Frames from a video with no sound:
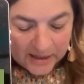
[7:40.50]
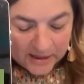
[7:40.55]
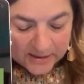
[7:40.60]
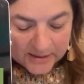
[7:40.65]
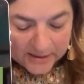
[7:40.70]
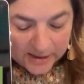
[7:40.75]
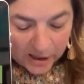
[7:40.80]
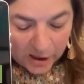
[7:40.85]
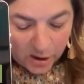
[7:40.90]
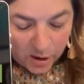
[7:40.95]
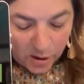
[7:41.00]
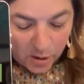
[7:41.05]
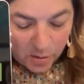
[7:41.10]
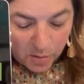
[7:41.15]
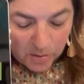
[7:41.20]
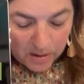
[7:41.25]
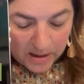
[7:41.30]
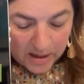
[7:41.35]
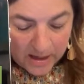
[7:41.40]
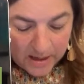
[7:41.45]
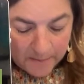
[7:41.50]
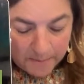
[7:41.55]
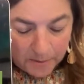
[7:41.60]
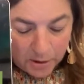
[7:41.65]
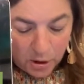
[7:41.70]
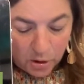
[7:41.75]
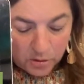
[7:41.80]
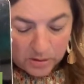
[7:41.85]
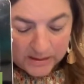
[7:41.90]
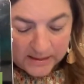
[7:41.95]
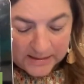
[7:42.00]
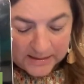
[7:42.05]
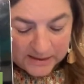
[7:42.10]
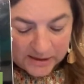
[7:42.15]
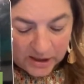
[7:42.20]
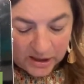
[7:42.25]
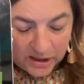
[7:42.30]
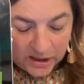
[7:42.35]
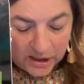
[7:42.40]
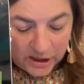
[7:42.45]
So you're just
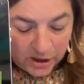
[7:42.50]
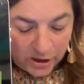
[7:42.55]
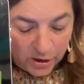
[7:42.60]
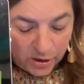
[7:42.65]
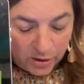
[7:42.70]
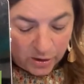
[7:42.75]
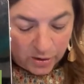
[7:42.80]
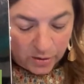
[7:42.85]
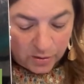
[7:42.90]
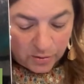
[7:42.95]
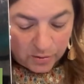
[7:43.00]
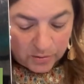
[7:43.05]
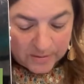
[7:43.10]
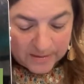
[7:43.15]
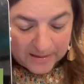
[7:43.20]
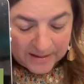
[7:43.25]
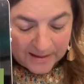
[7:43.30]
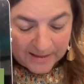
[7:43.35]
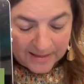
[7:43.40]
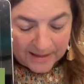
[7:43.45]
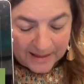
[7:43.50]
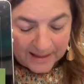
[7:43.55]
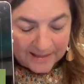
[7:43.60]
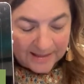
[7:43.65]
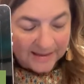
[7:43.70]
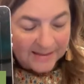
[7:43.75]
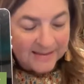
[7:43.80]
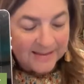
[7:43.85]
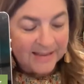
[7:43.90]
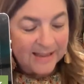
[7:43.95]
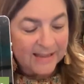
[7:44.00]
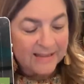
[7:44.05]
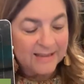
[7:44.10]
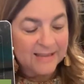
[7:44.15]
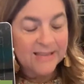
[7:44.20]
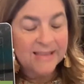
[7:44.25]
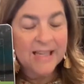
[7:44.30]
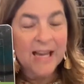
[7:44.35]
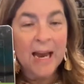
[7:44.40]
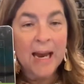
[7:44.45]
going to use the thing that says
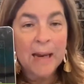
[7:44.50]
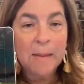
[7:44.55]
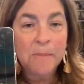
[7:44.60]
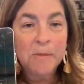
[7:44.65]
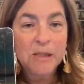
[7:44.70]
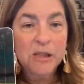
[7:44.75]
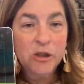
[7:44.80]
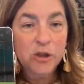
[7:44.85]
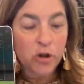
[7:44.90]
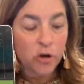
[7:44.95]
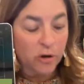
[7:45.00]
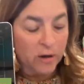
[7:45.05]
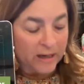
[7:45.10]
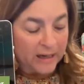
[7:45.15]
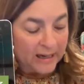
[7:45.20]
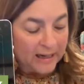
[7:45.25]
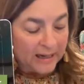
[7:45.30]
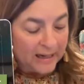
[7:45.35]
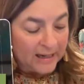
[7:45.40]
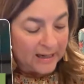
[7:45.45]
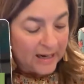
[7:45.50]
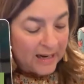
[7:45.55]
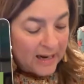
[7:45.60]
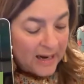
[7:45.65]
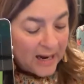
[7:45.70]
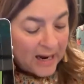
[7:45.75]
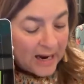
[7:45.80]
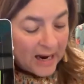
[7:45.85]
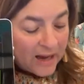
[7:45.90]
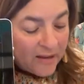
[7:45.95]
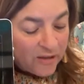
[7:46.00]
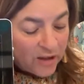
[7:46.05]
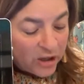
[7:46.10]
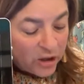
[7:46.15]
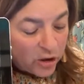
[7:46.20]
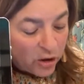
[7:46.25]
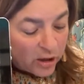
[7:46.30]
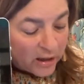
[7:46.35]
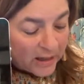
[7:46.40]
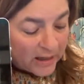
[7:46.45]
same screen, and then
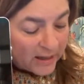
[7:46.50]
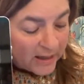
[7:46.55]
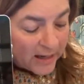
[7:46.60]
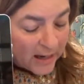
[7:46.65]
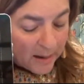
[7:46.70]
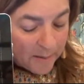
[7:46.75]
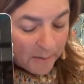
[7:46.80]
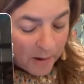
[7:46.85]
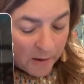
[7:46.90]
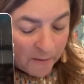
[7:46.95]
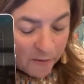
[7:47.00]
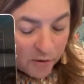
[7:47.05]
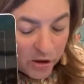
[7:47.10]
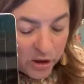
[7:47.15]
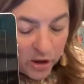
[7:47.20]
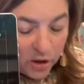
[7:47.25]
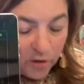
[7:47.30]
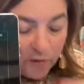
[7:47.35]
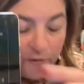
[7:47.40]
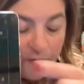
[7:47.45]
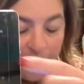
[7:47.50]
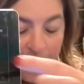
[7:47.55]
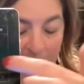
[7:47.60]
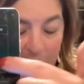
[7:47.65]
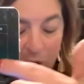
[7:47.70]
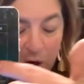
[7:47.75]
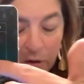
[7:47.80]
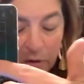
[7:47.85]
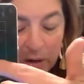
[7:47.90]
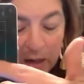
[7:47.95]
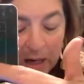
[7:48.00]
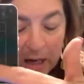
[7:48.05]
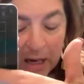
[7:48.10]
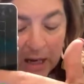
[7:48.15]
you're going to come over to your phone.